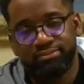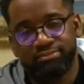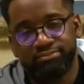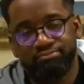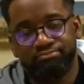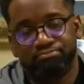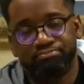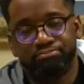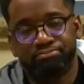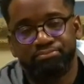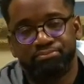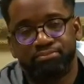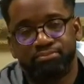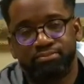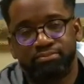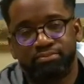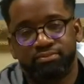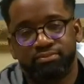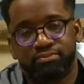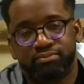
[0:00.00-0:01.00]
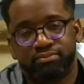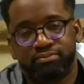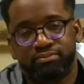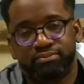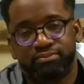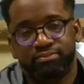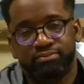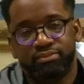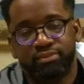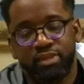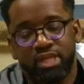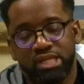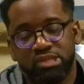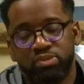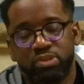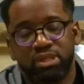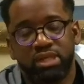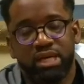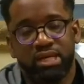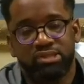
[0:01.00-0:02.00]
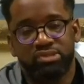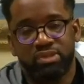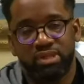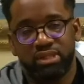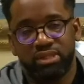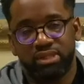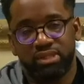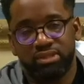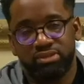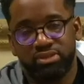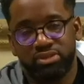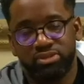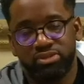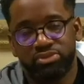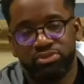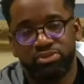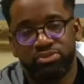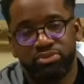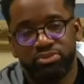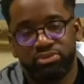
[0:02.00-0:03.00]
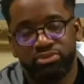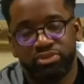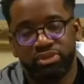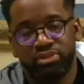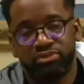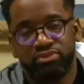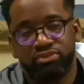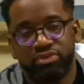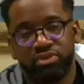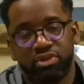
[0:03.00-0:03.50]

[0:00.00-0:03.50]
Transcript: Hmm. That's what God's trying to get us to do through grief.